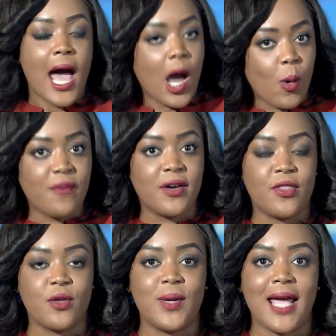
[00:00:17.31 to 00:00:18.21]

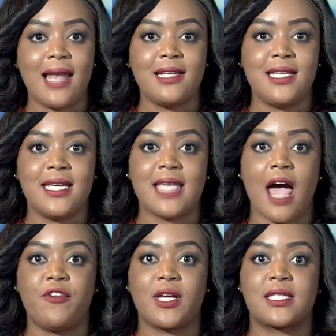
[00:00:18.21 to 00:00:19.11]
However, the reality is
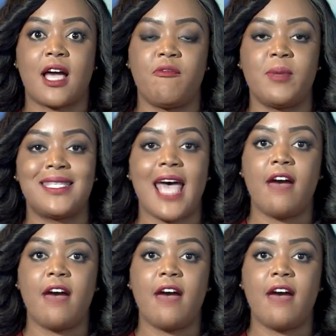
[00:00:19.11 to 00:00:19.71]
Africa's governments